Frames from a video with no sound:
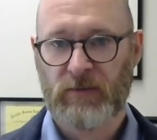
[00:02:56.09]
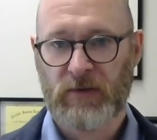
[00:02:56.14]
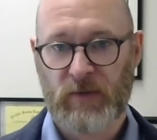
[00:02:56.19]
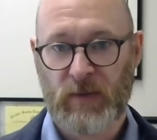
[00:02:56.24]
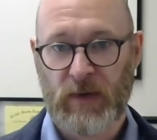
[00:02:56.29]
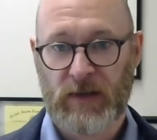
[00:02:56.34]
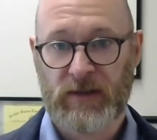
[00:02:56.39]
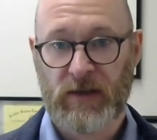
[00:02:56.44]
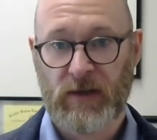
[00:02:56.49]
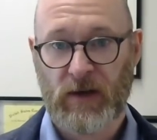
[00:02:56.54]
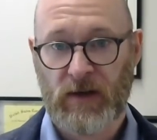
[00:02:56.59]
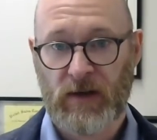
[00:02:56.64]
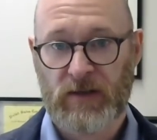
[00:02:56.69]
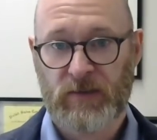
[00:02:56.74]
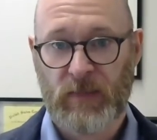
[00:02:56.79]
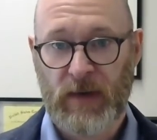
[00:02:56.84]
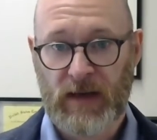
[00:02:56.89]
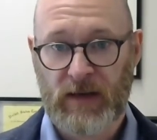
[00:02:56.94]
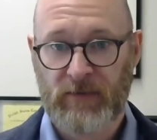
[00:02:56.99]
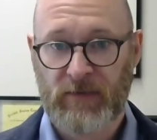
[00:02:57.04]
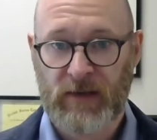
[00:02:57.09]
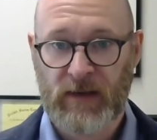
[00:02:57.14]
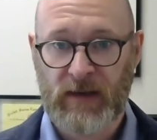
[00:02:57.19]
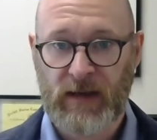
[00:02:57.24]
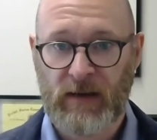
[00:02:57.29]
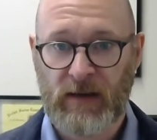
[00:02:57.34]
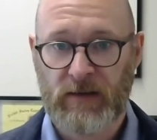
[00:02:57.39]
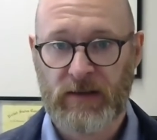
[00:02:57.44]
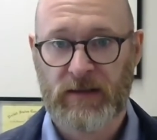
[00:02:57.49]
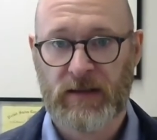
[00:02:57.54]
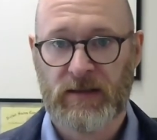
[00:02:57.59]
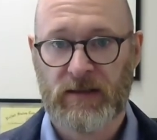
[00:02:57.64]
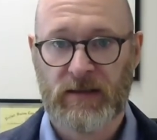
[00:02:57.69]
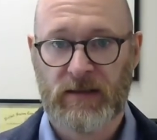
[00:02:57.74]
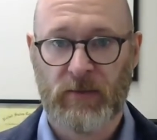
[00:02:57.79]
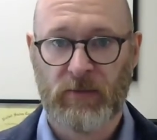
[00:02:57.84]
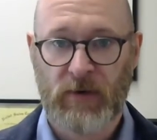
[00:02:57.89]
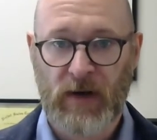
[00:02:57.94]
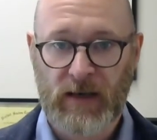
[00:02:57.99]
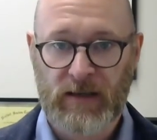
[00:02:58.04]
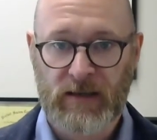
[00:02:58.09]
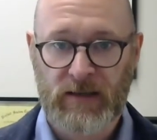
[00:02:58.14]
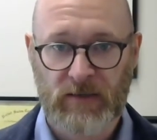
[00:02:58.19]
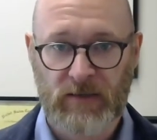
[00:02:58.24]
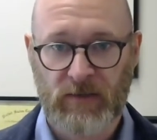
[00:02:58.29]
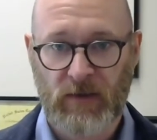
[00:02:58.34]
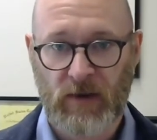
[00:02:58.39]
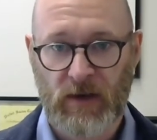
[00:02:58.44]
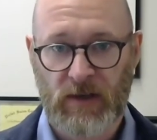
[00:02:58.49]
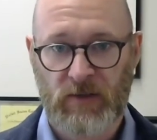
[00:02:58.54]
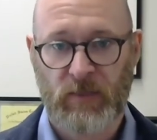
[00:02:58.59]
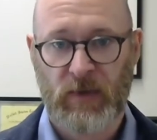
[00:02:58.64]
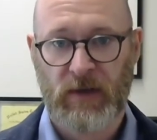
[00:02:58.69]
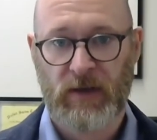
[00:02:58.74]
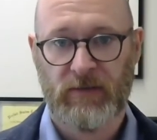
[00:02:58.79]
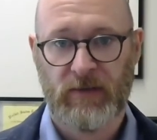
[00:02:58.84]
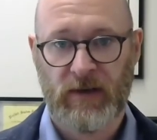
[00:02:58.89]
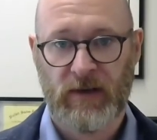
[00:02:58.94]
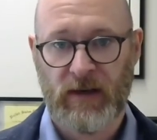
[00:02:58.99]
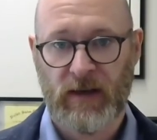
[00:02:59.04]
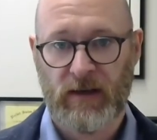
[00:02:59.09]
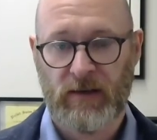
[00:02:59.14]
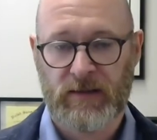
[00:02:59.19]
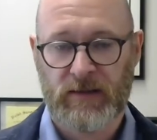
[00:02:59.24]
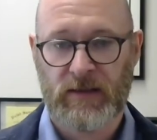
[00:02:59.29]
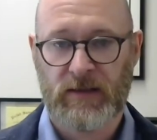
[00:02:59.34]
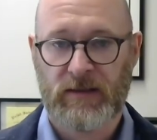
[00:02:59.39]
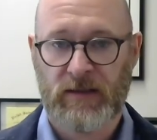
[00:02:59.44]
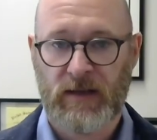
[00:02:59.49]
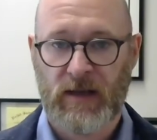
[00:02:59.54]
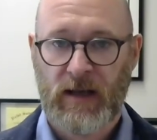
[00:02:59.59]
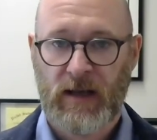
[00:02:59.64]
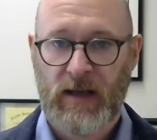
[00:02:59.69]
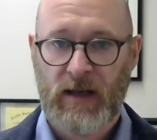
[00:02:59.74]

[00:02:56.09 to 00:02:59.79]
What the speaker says: respect to cost-benefit analysis and the practice of cost-benefit analysis